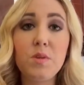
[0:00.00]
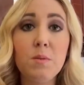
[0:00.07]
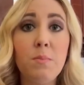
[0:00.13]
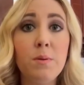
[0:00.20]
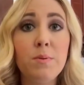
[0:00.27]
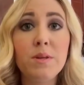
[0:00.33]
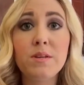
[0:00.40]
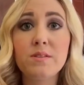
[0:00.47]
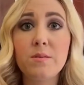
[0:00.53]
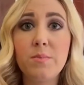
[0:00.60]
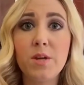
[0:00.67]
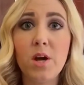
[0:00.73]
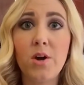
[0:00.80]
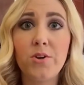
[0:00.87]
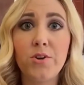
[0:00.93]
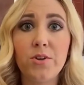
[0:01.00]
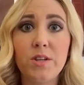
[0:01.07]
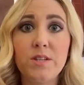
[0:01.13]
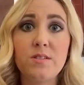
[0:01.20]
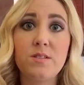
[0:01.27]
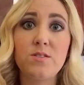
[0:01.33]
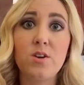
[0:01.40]
Maybe somebody on your
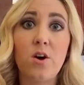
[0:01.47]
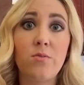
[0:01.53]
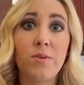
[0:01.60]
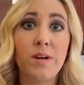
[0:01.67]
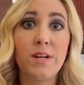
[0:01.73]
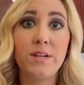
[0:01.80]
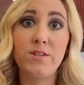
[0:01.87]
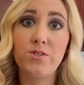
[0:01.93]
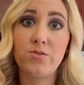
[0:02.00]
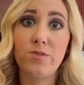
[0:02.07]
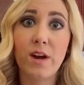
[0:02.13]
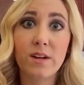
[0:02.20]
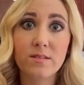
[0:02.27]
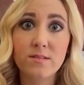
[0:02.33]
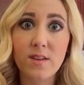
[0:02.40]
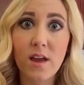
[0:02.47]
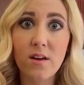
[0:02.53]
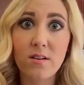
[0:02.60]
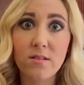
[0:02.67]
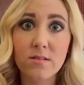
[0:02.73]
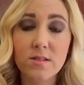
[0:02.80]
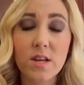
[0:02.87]
list is already in direct
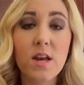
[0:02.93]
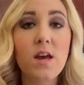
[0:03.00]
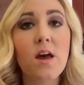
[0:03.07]
sales.